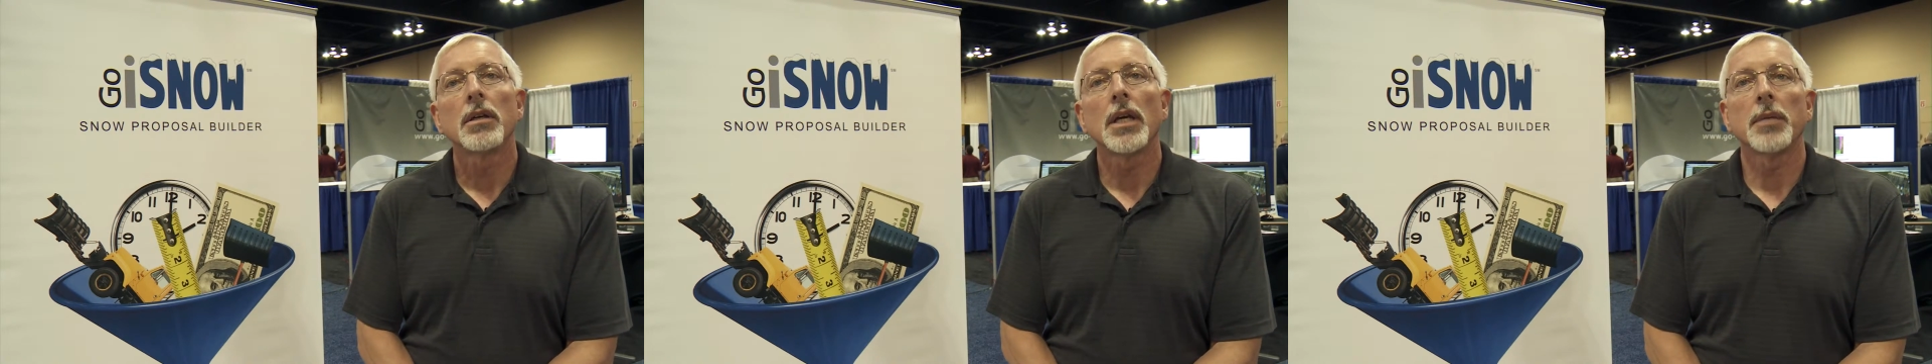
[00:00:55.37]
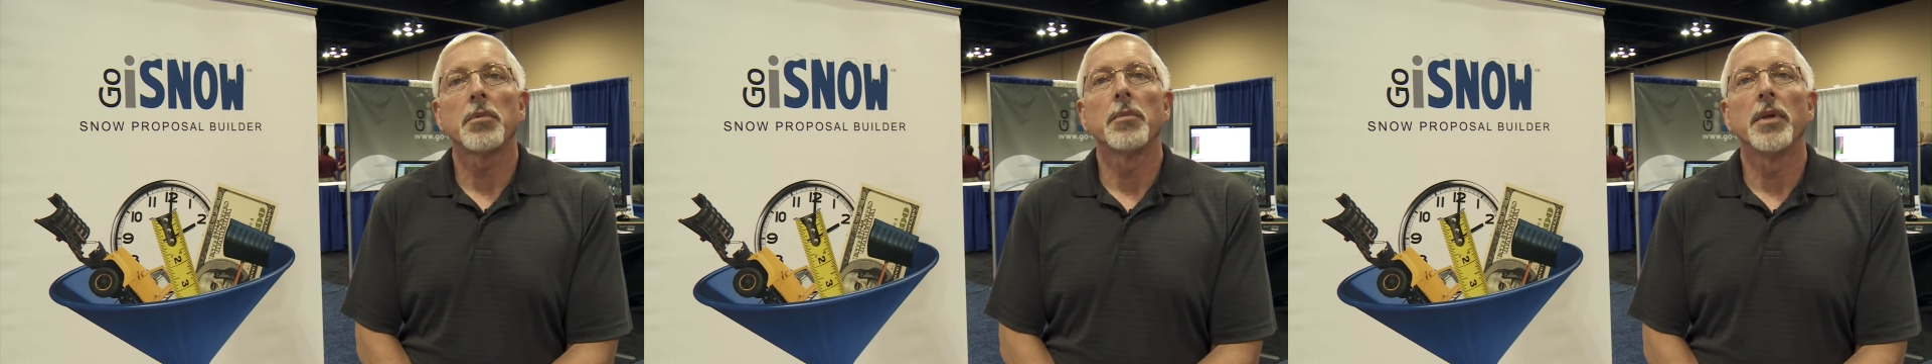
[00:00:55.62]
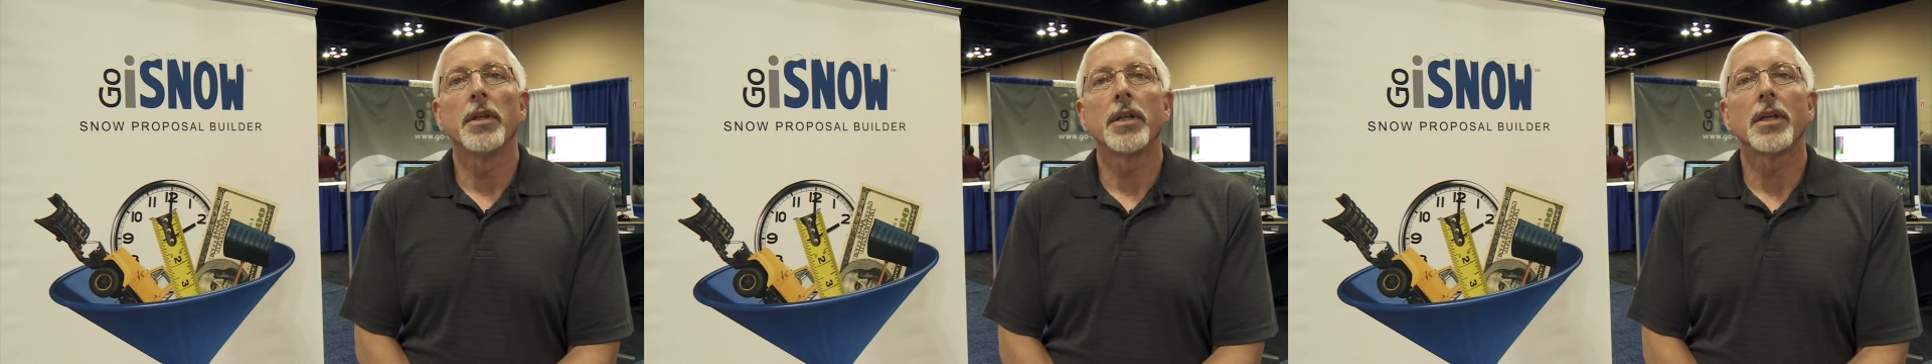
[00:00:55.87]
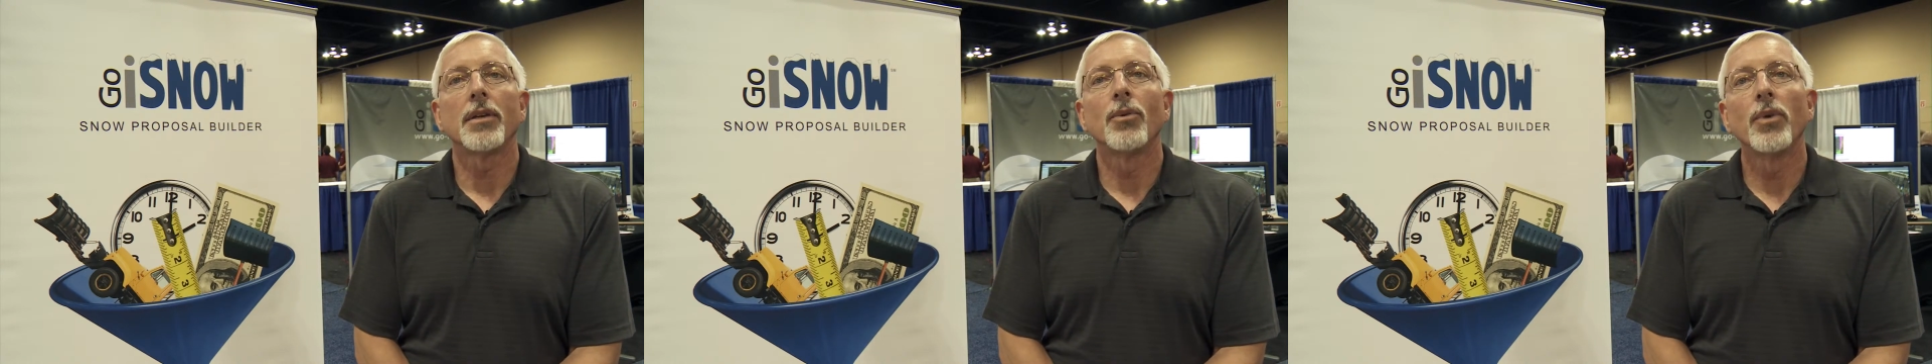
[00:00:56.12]

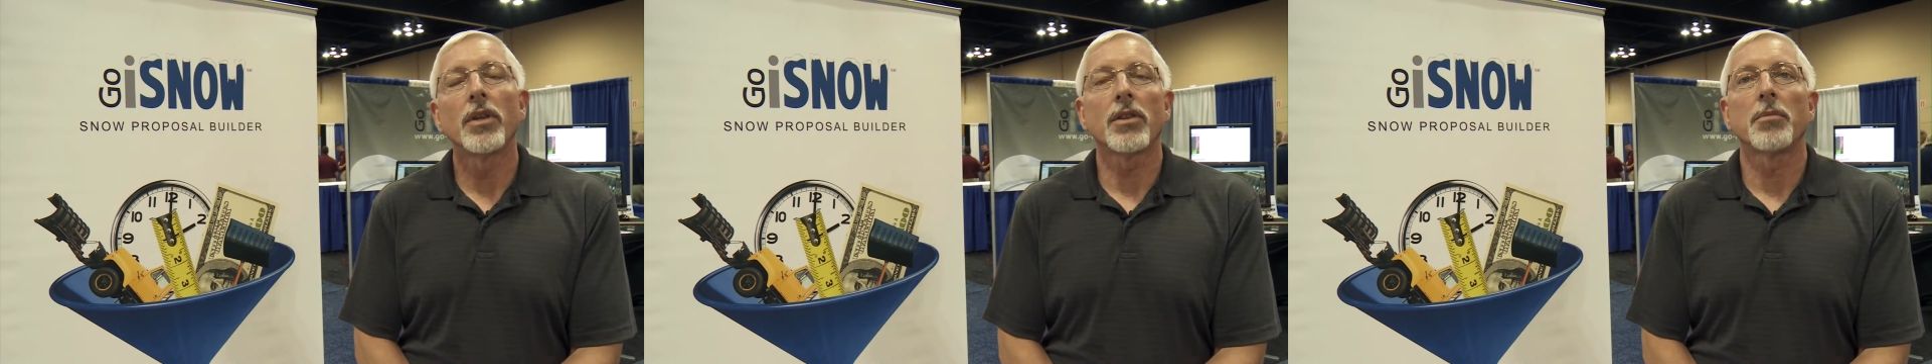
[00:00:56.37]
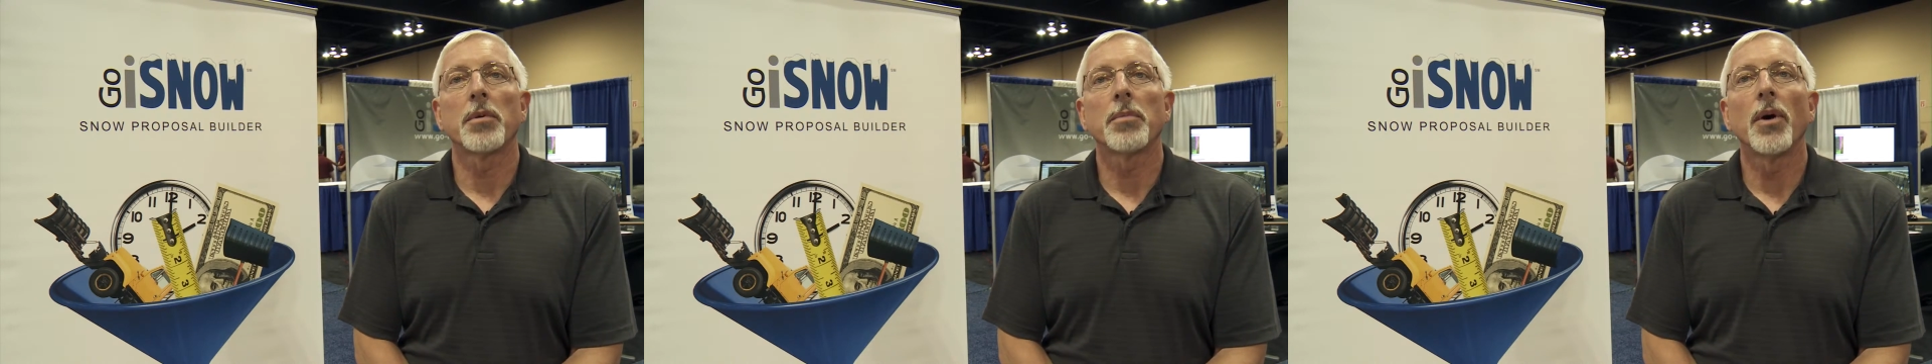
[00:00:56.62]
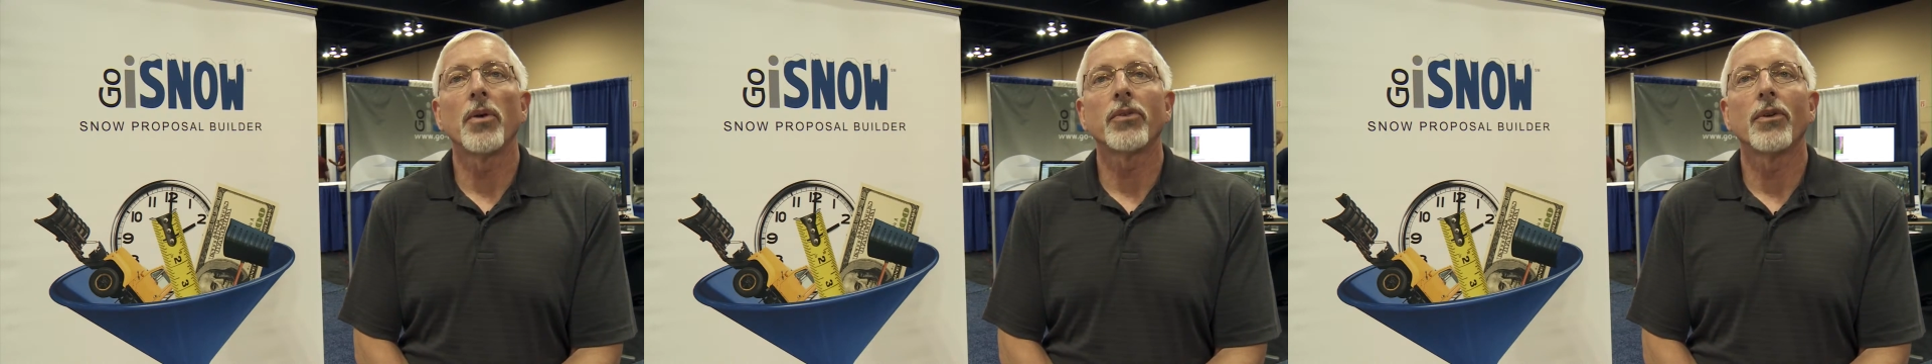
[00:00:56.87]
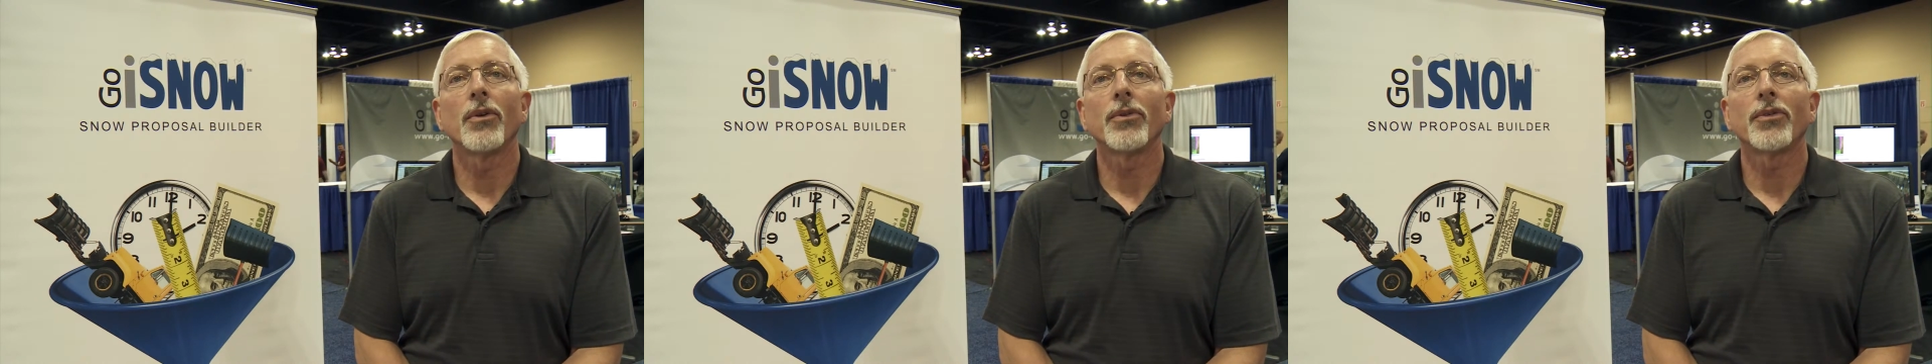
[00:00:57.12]
capability with the proposal,